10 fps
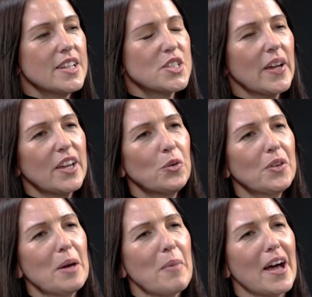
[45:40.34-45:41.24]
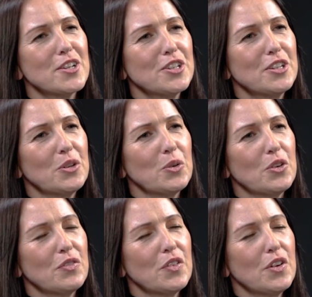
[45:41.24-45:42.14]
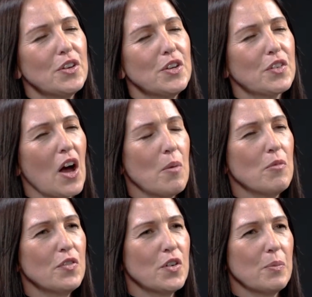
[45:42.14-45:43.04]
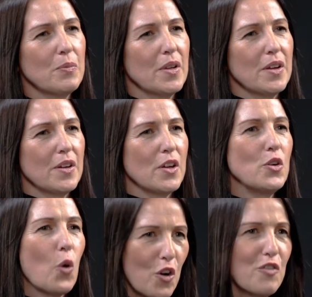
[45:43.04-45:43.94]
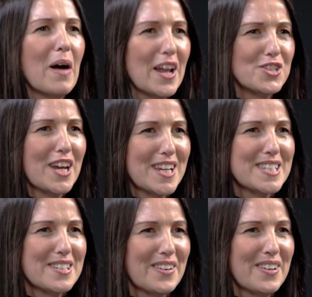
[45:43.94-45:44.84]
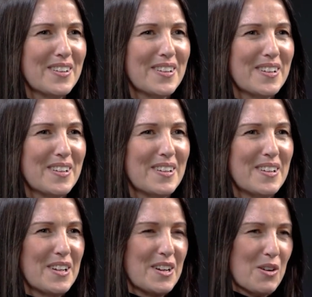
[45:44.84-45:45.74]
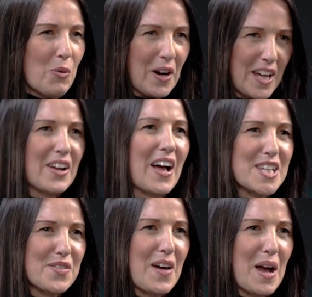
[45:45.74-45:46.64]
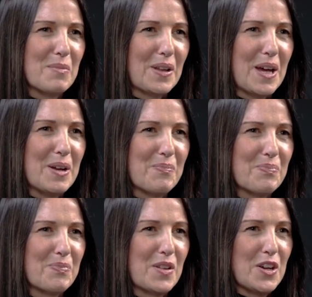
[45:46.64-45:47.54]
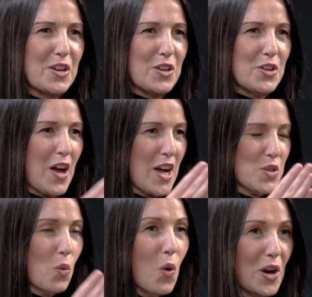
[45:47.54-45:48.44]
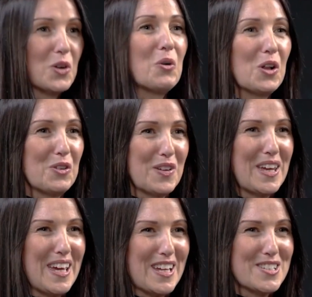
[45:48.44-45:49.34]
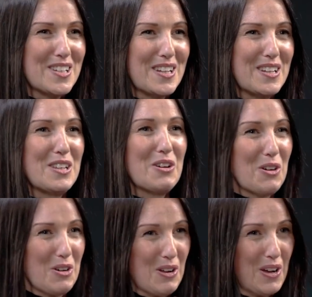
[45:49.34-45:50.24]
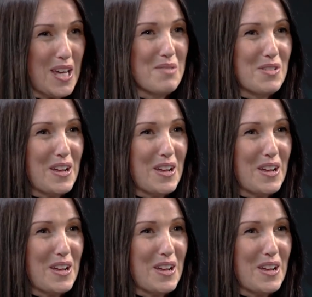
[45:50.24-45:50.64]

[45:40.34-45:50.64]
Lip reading: So I can only imagine, you've come from North Manchester, working class family, you had one qualification, you got your lucky